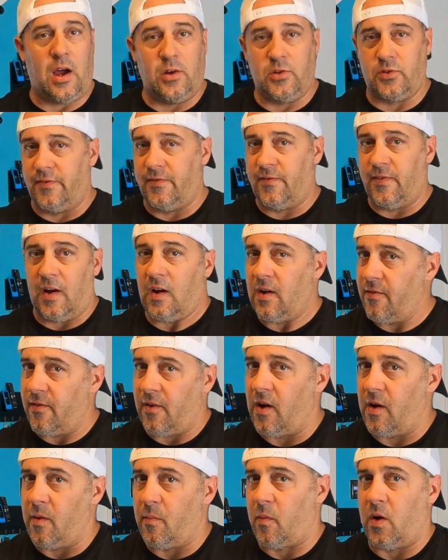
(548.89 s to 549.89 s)
I was very,
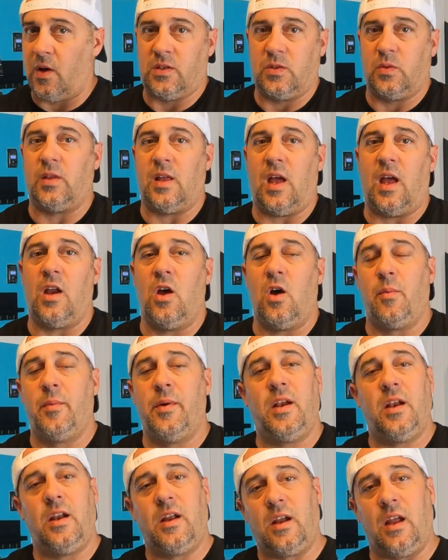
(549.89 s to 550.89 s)
very impressed with that
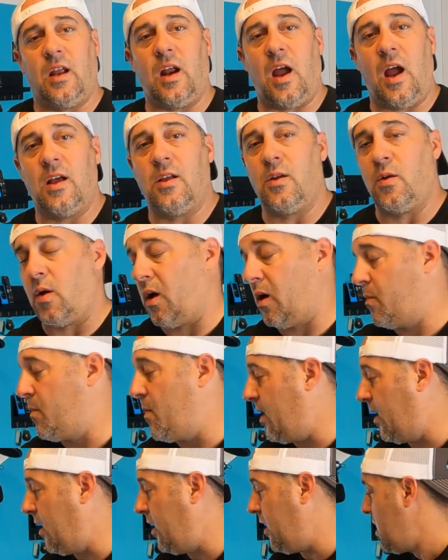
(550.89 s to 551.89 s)
helmet, and again, I highly
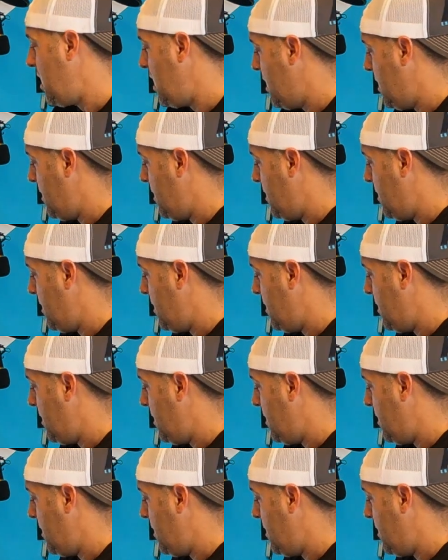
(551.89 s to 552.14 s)
recommend it.